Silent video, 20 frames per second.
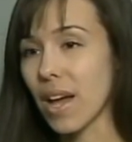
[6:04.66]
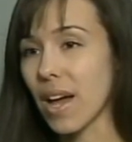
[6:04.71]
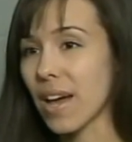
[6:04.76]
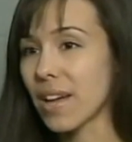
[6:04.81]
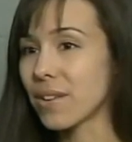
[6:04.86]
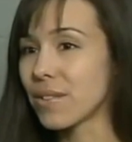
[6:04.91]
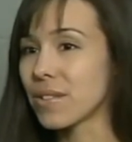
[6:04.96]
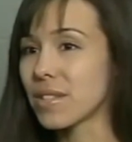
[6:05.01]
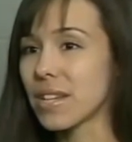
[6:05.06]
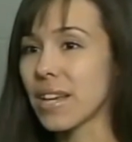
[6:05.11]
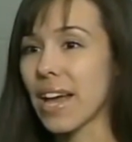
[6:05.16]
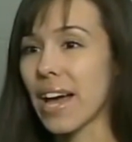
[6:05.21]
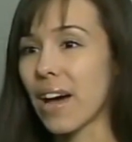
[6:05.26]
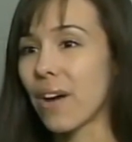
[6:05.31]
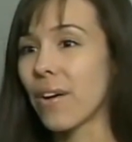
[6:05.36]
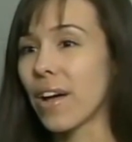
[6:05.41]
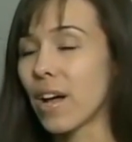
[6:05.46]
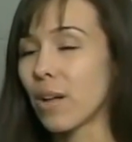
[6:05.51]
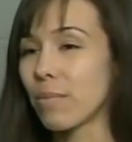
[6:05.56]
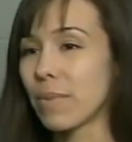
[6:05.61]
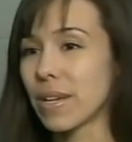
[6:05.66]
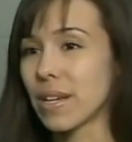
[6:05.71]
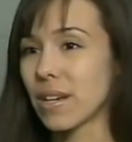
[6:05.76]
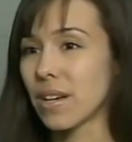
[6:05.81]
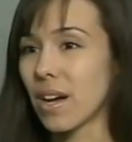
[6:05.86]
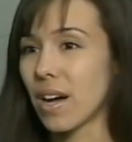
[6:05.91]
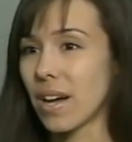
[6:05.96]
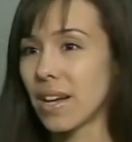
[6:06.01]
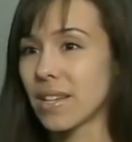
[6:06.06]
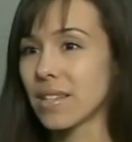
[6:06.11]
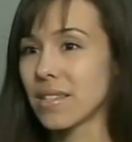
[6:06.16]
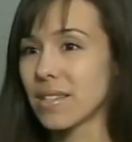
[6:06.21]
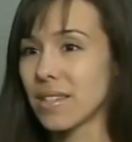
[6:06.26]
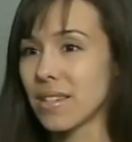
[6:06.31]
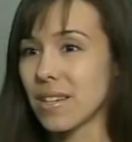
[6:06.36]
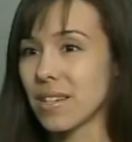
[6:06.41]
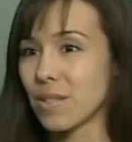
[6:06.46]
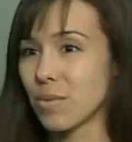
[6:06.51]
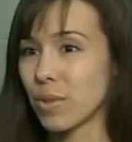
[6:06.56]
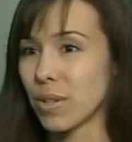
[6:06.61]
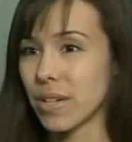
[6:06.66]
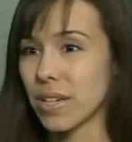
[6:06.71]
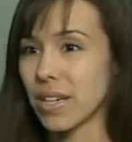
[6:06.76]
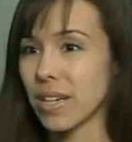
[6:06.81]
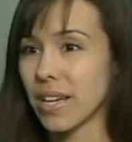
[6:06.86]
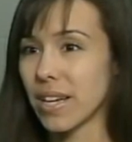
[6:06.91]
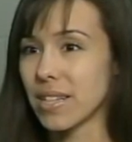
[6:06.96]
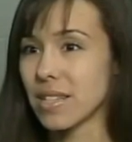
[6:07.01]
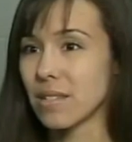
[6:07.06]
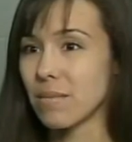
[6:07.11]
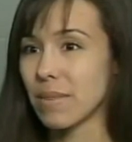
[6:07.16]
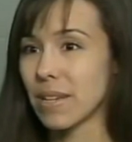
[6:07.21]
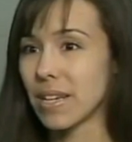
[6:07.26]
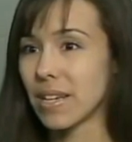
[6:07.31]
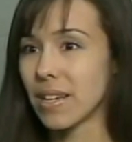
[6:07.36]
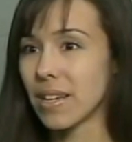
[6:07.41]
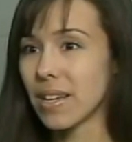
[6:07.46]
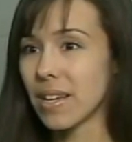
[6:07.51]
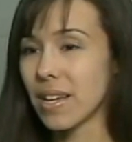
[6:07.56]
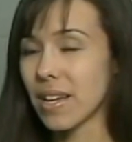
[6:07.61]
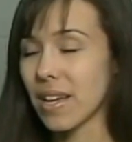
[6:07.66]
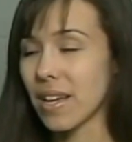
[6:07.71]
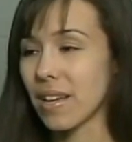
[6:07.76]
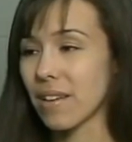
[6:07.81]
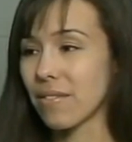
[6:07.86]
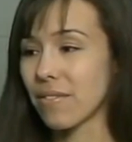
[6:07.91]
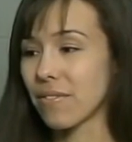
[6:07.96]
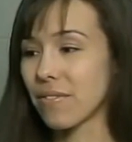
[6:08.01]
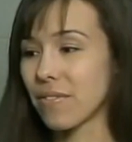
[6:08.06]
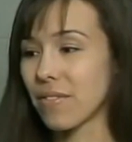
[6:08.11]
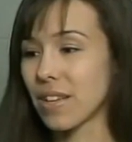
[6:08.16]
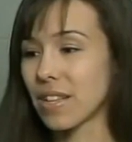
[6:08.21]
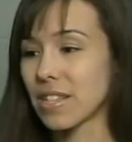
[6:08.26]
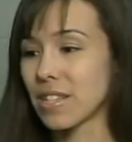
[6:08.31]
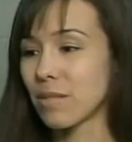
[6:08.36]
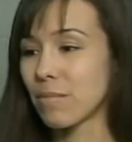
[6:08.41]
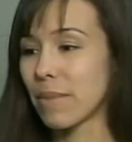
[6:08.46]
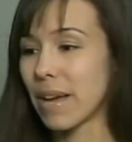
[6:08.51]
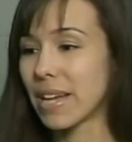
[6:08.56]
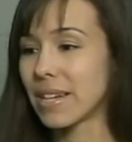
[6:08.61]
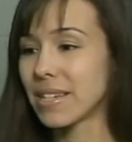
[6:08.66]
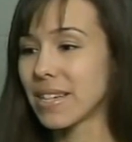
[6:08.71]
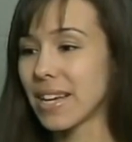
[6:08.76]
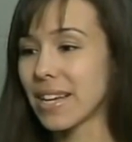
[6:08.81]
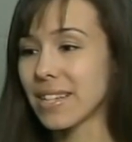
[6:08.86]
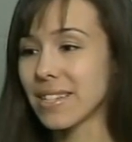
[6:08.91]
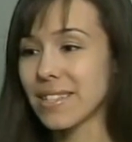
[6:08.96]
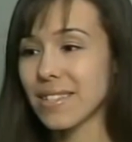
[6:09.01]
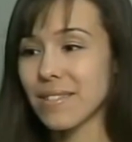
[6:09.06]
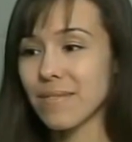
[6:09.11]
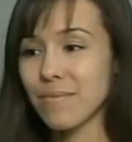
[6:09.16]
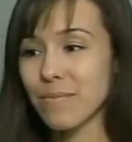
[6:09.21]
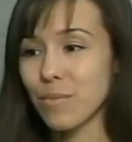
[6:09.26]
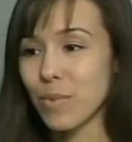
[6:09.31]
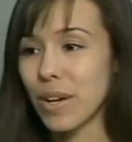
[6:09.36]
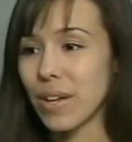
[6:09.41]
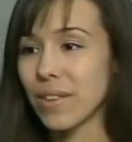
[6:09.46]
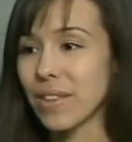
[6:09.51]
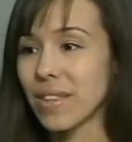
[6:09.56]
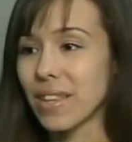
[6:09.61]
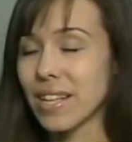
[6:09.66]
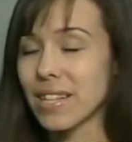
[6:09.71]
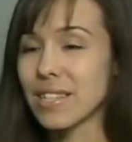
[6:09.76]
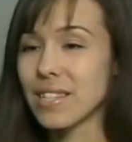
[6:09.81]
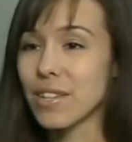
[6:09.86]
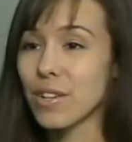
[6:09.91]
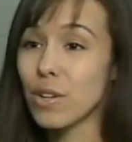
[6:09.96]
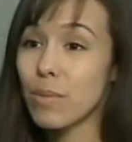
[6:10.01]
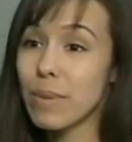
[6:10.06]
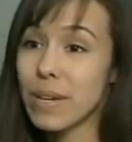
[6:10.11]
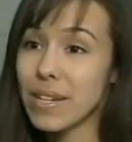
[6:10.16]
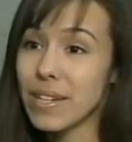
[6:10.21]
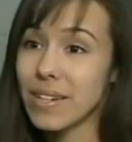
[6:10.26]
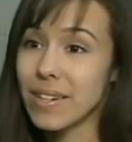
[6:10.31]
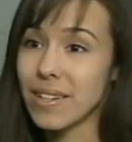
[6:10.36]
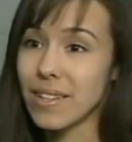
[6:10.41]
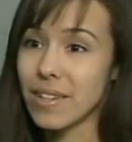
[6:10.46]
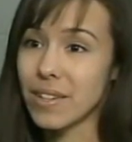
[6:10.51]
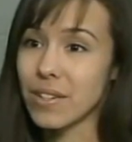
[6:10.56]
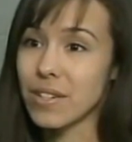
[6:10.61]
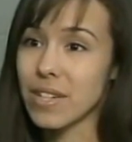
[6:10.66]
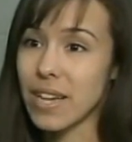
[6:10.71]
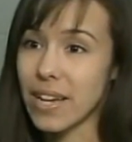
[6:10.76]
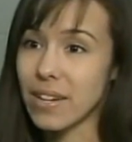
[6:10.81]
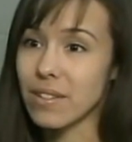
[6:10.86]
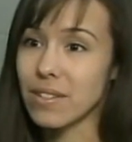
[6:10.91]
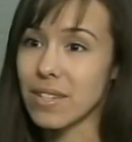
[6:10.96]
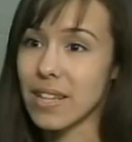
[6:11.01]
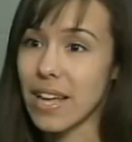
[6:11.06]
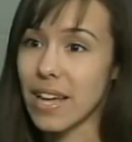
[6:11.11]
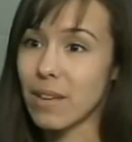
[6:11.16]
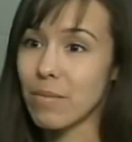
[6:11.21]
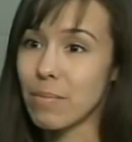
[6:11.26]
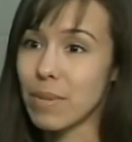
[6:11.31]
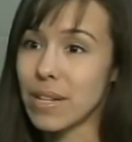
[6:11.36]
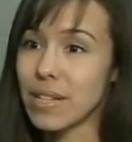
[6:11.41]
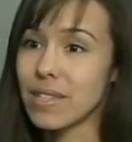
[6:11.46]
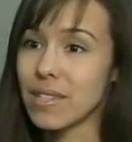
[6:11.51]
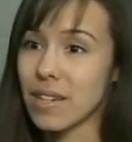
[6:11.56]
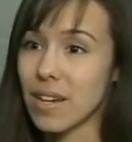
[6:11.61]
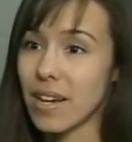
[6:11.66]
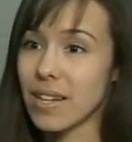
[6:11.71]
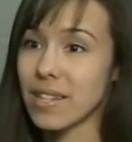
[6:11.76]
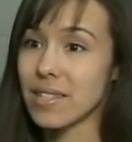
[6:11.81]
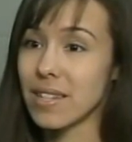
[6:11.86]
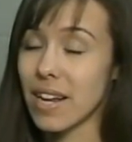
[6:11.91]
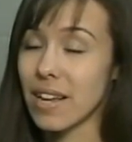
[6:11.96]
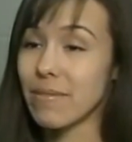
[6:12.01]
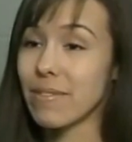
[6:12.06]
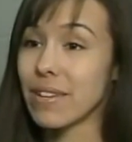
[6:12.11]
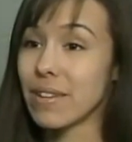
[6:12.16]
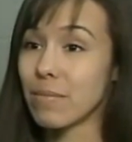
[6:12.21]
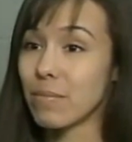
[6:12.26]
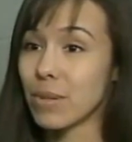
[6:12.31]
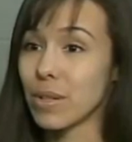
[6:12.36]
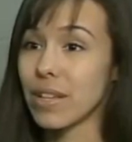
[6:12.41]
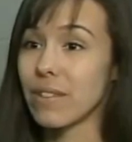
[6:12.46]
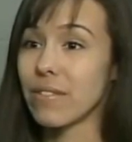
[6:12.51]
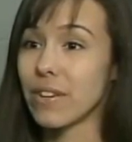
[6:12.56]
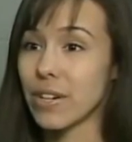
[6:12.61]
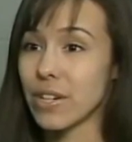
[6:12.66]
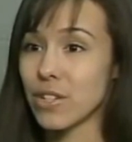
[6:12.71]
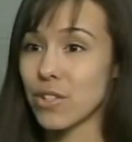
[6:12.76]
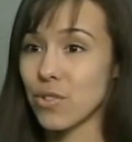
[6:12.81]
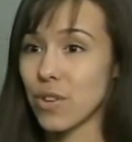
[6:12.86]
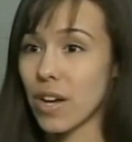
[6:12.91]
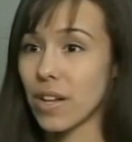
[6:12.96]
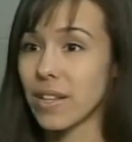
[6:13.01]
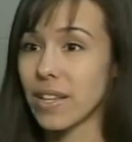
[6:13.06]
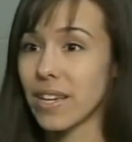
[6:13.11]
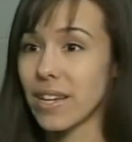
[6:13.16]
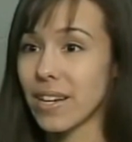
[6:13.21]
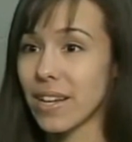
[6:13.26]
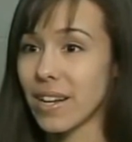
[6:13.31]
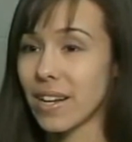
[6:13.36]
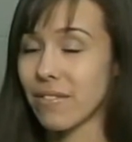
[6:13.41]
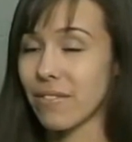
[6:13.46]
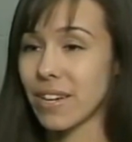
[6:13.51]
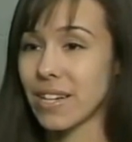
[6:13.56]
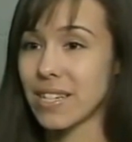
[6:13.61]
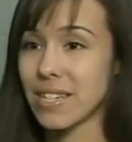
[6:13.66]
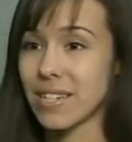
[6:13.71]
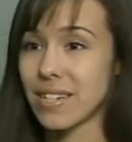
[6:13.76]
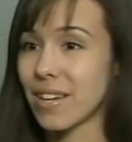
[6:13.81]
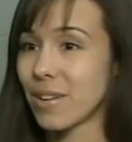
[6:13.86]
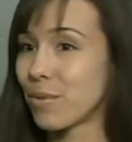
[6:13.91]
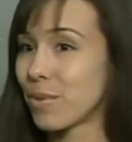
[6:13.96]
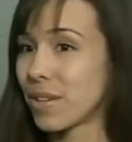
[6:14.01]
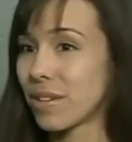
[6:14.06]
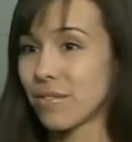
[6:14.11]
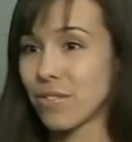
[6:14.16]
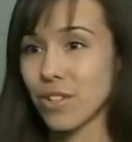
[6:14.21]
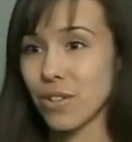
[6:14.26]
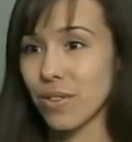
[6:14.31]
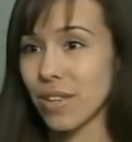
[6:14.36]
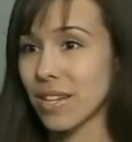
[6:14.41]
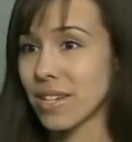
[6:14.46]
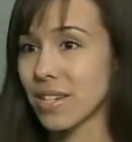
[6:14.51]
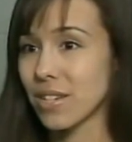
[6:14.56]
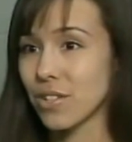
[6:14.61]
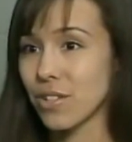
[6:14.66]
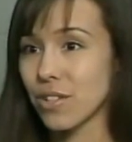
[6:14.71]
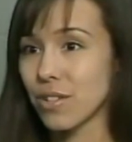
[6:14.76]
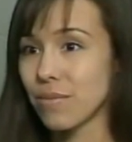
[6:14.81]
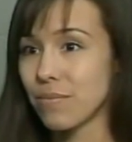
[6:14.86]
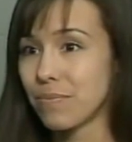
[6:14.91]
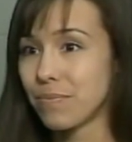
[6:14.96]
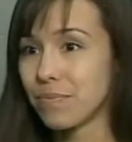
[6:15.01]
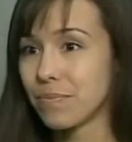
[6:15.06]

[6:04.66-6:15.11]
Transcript: I don't see how helping a cause is working against me. If it's in bad taste, well, then that's their opinion and they're entitled to that, but it's a cause that I believe very strongly in, and if I didn't, I wouldn't have shown that t-shirt.